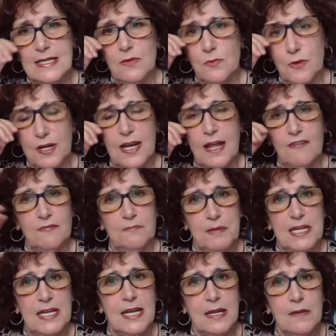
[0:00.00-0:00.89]
wouldn't have
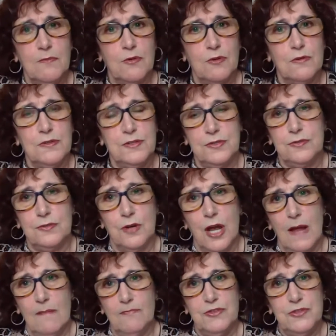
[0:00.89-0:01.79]
been able to,
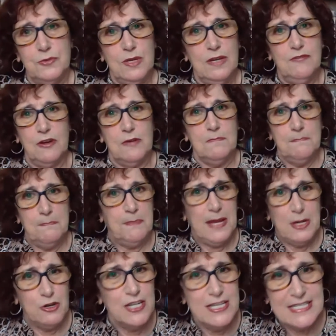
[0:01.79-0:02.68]
to even
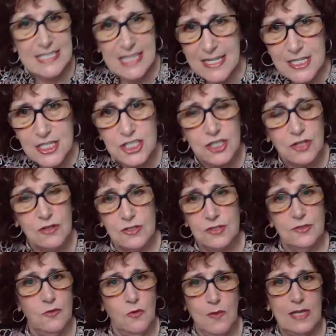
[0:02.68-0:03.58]
pay attention
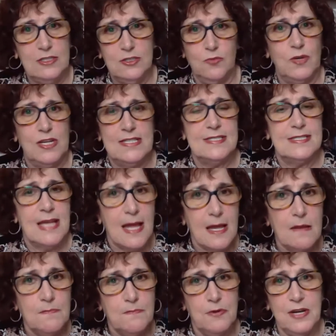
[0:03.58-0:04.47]
to what was
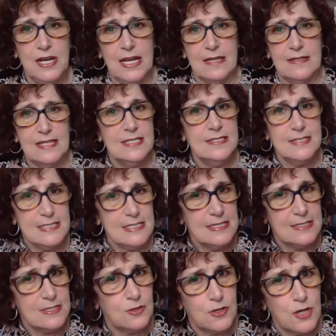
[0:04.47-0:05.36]
happening. This
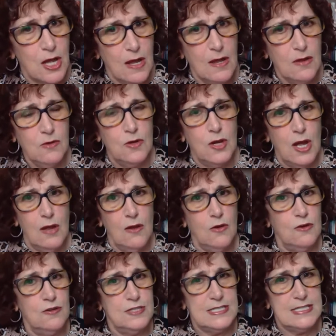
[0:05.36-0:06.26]
is a,
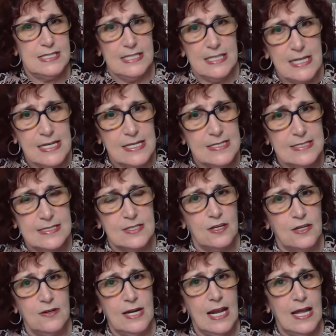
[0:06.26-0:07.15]
a
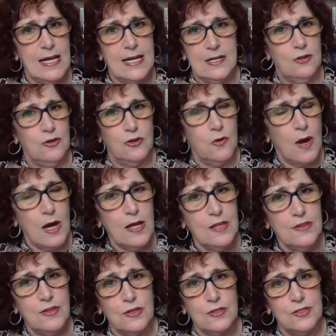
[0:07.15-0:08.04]
season like no
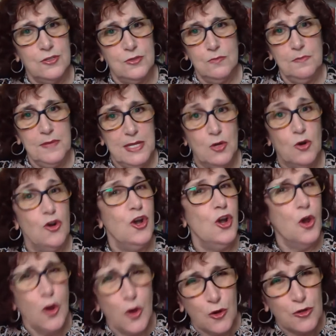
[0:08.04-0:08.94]
other to be
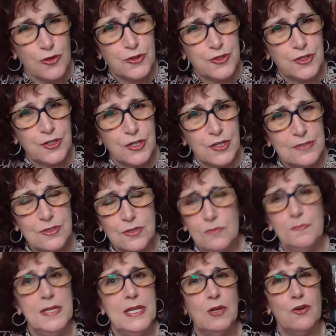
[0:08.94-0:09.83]
alert, to
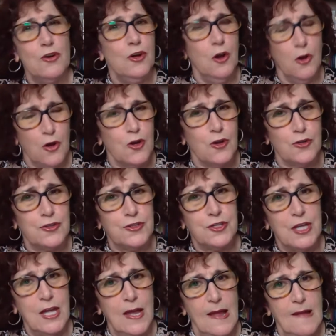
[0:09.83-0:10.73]
be alert,
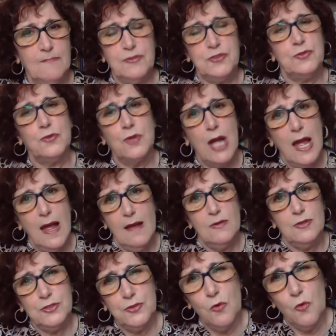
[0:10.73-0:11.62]
to,
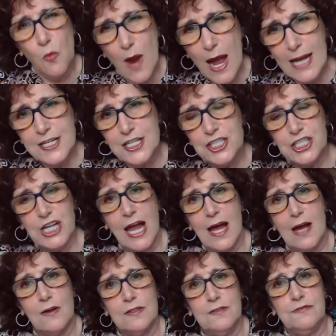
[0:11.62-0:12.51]
to watch
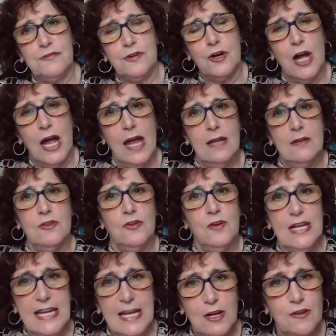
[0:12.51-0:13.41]
out for the
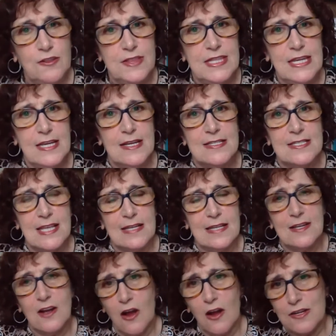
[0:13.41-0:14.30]
little things
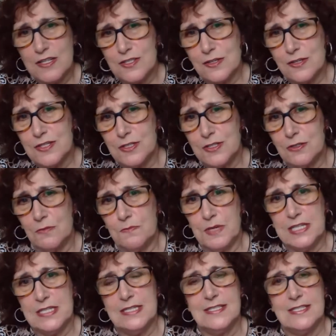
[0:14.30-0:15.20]
that cause us to be
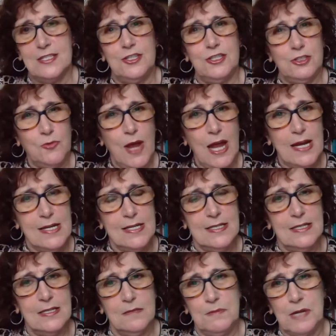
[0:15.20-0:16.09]

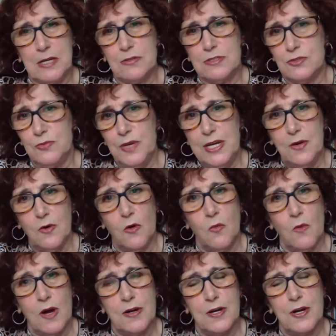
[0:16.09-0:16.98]
distracted, because we don't
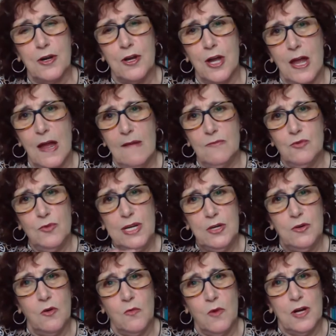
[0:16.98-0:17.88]
want to, we
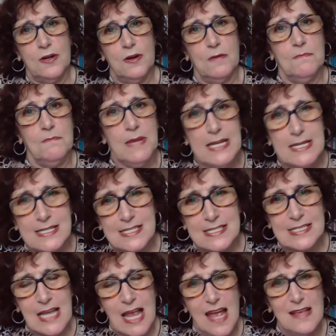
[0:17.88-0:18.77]
don't want to
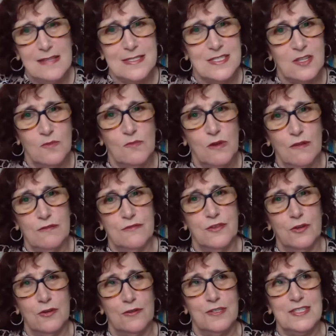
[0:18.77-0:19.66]
miss some of
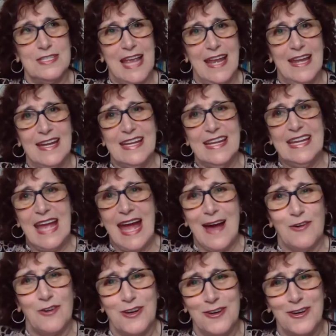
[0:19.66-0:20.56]
those
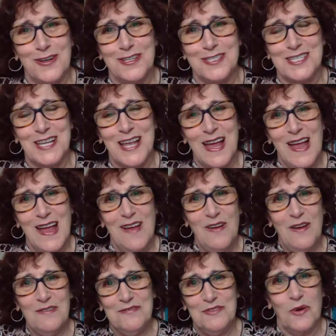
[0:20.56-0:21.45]
encounters
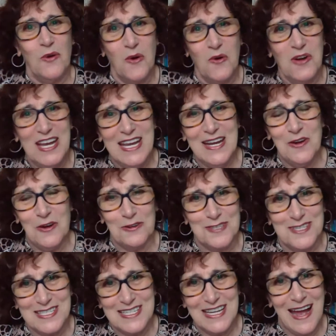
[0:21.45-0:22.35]
of the Holy
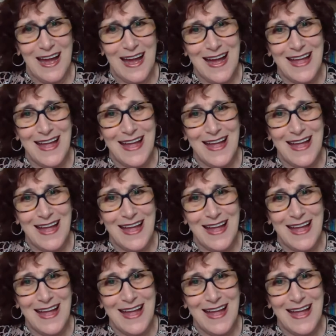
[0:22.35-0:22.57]
Ghost kind.